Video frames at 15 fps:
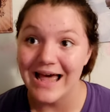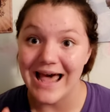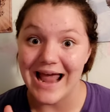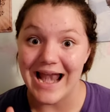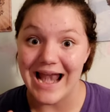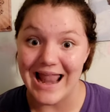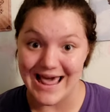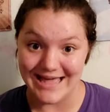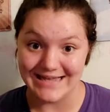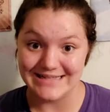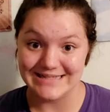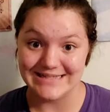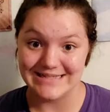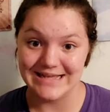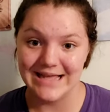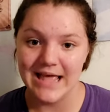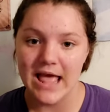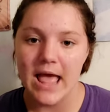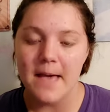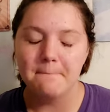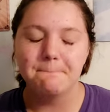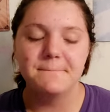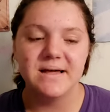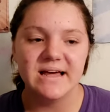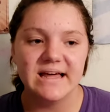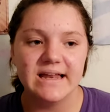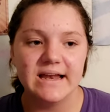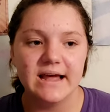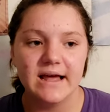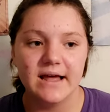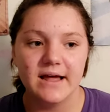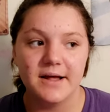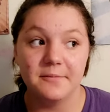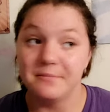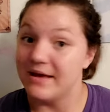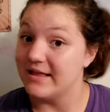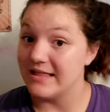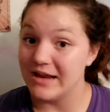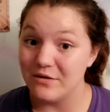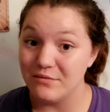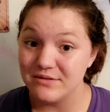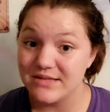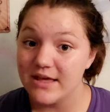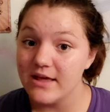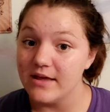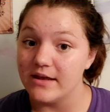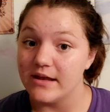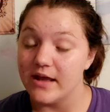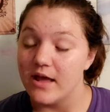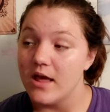a lot. But um, I thought it was good.